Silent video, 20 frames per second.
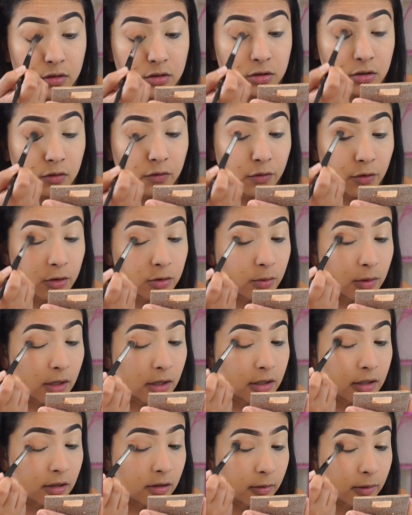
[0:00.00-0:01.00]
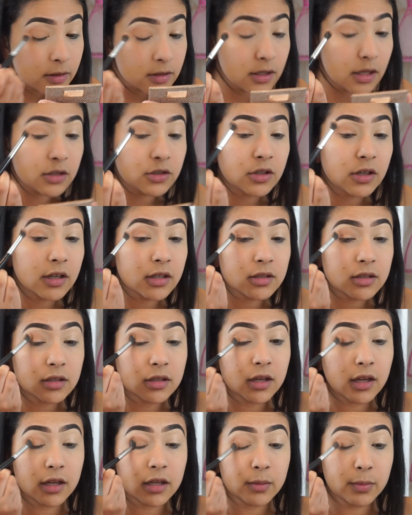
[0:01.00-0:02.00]
So first what I did was, as you guys
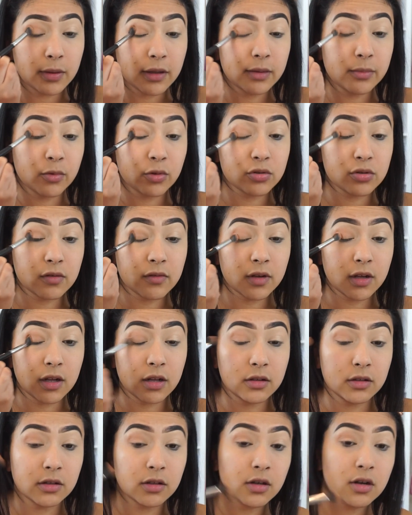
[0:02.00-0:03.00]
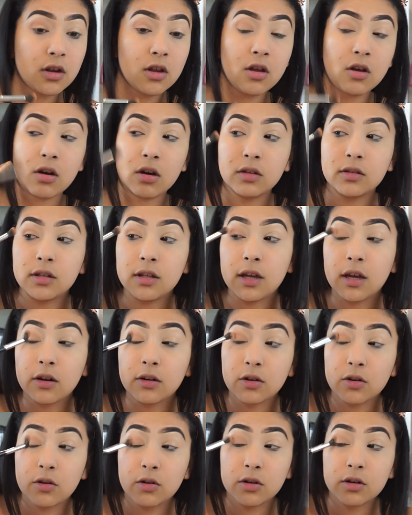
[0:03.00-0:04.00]
seen, I applied most of the color on the
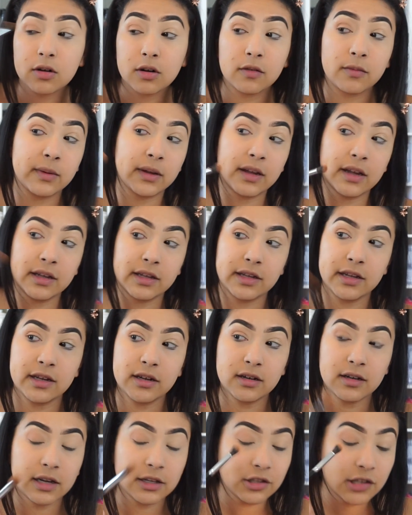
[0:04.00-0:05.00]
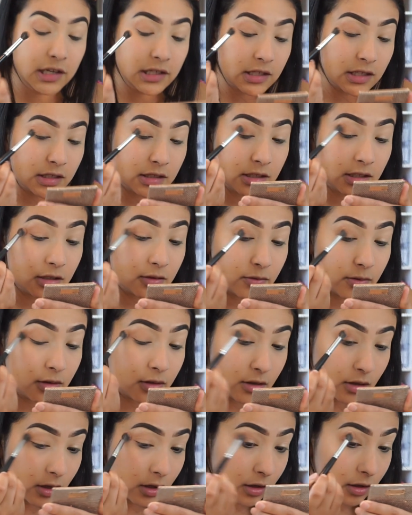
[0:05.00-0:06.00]
outer corner of my eye here. As you guys can see, it's
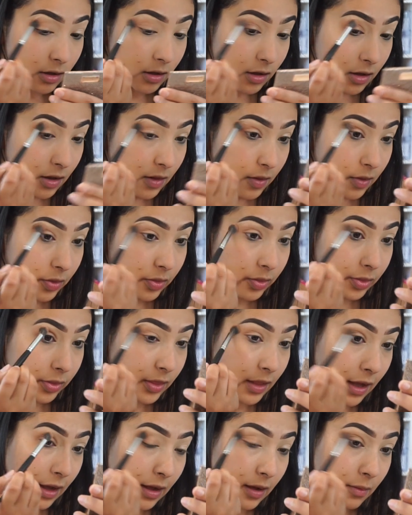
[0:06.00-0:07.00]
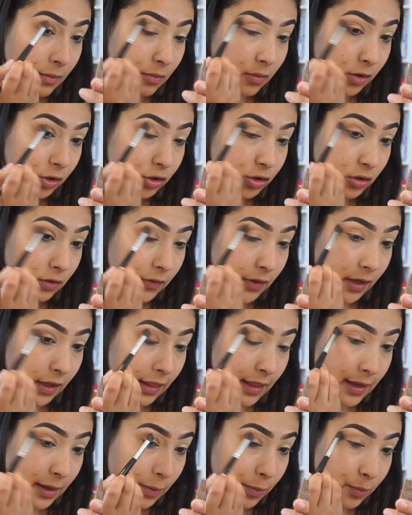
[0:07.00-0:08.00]
really not that much of a
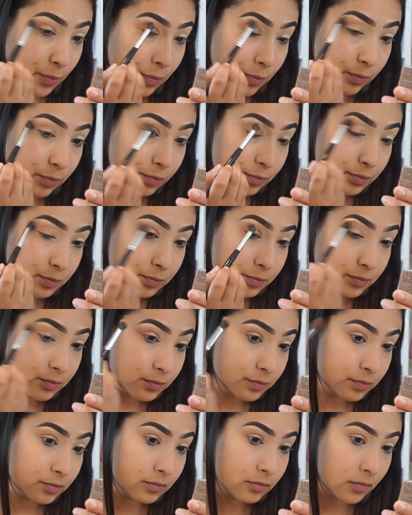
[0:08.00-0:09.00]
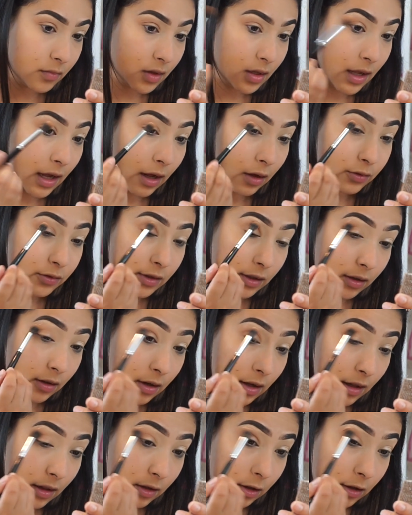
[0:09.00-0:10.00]
like out there
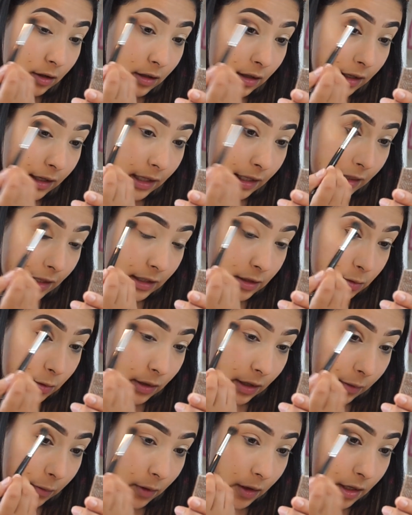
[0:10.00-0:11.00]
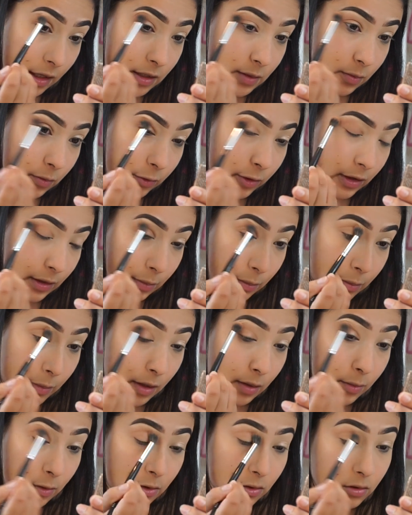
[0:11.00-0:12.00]
color. Like that's what I wanted. It's really
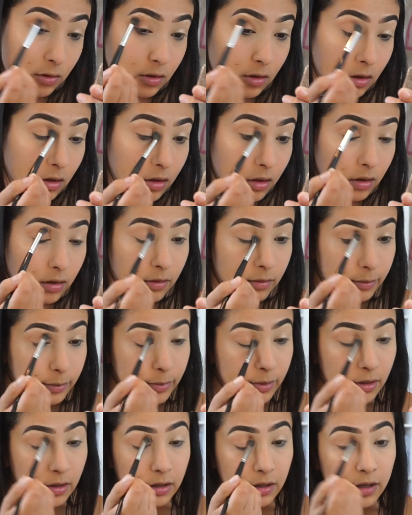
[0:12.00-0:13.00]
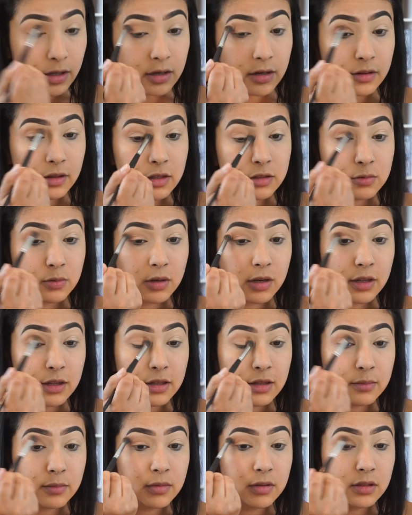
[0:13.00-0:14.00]
minimal. But again, that's what I
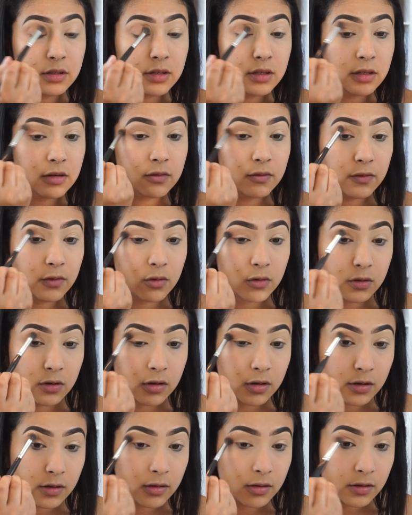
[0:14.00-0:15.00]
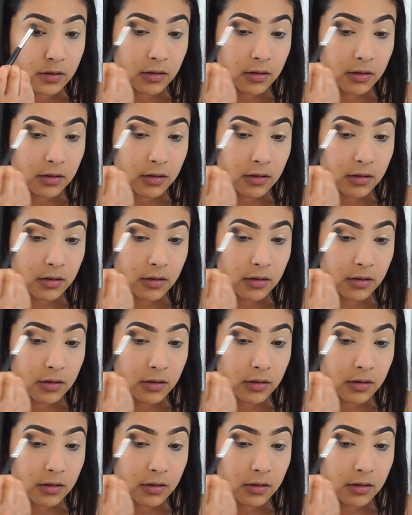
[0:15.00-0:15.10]
am looking for.